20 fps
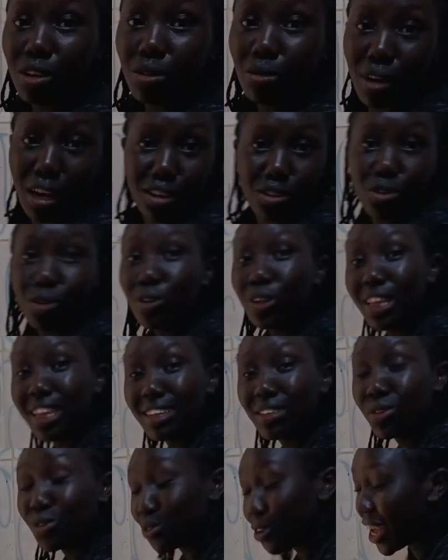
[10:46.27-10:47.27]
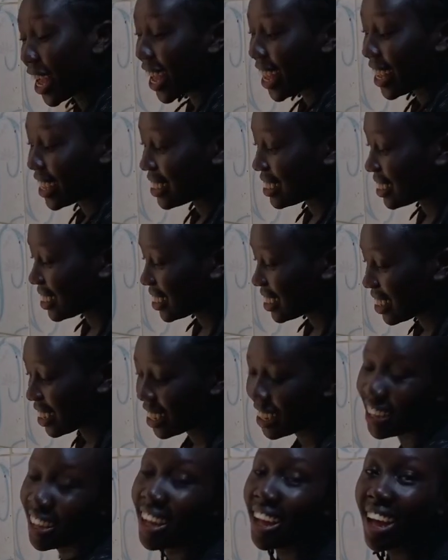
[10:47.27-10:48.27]
Look at all this, you guys.
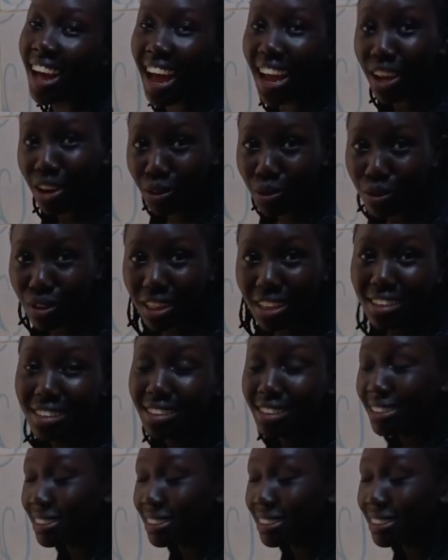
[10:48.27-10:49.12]
I know this